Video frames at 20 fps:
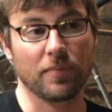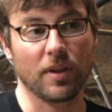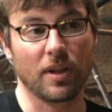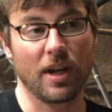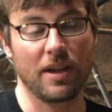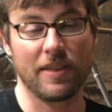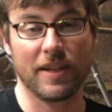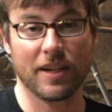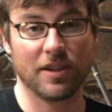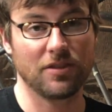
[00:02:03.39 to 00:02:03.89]

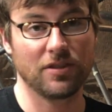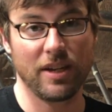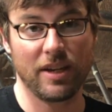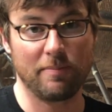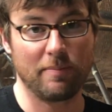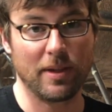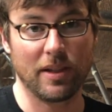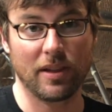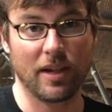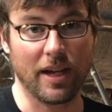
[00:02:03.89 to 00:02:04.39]
think it
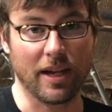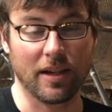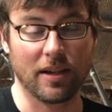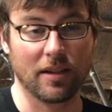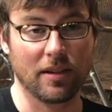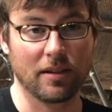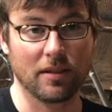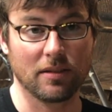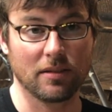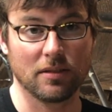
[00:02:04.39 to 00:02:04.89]
saved me
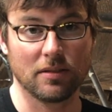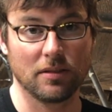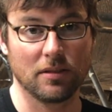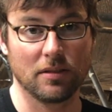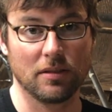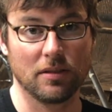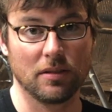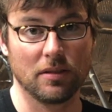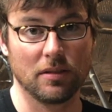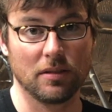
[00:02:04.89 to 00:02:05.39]
like
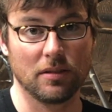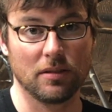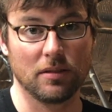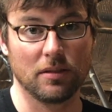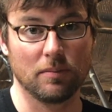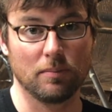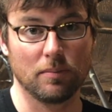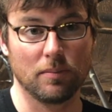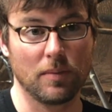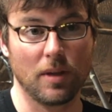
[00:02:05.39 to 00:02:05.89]

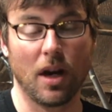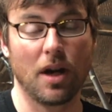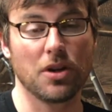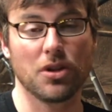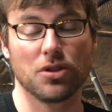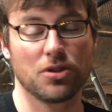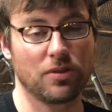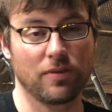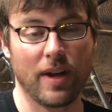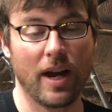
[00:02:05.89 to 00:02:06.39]

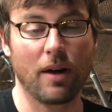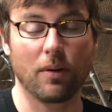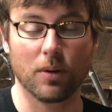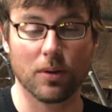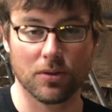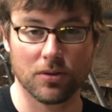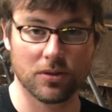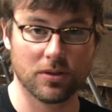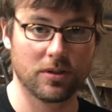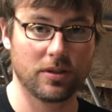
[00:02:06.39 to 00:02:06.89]
hundreds of
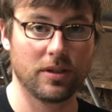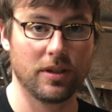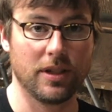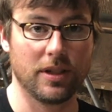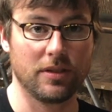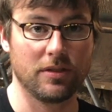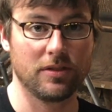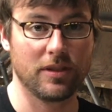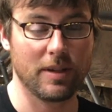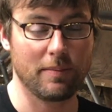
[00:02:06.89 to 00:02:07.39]
hours.
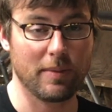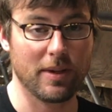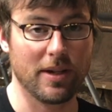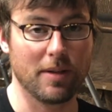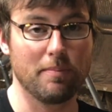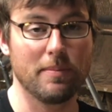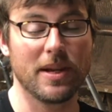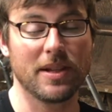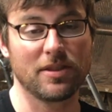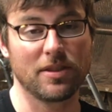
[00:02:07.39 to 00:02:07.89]
It saved me an
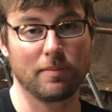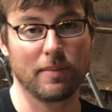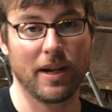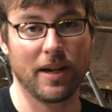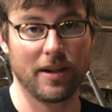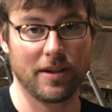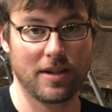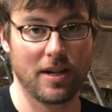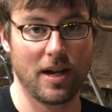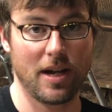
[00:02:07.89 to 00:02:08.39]
immense
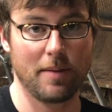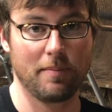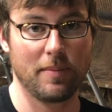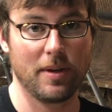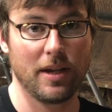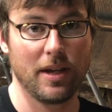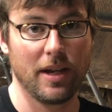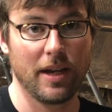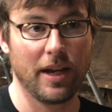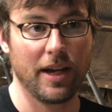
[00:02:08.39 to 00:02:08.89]
amount of time,
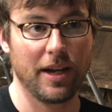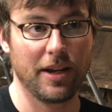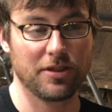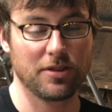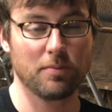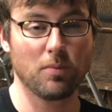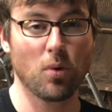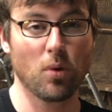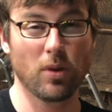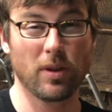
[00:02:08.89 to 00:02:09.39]
and
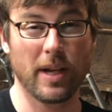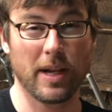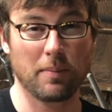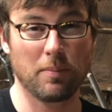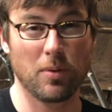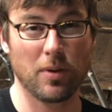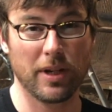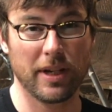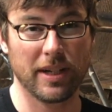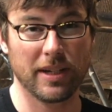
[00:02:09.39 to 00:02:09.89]
it's more like
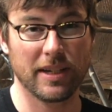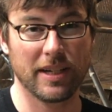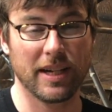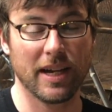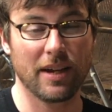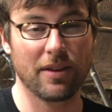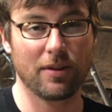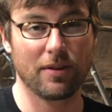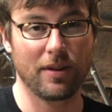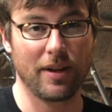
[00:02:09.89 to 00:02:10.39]
putting
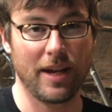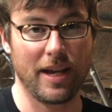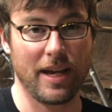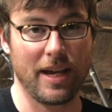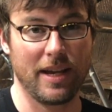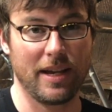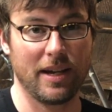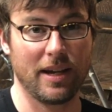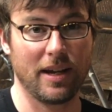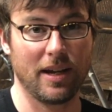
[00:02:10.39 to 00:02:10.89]
together
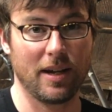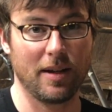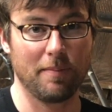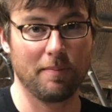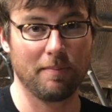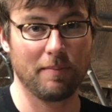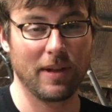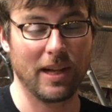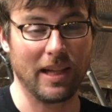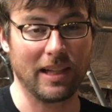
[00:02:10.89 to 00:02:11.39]
a
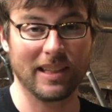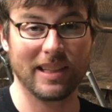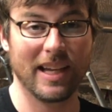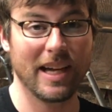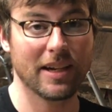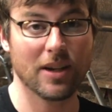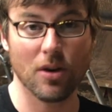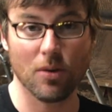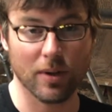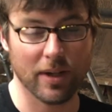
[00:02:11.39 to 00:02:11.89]

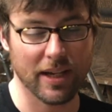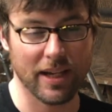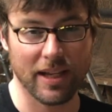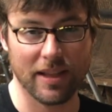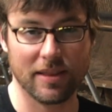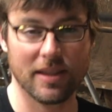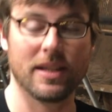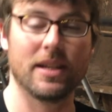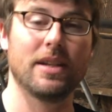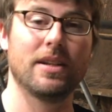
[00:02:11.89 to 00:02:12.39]
Lego
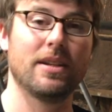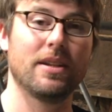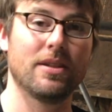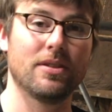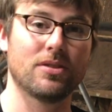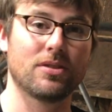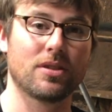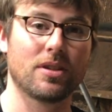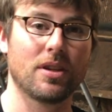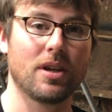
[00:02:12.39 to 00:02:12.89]
kit than it
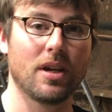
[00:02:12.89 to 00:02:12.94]
is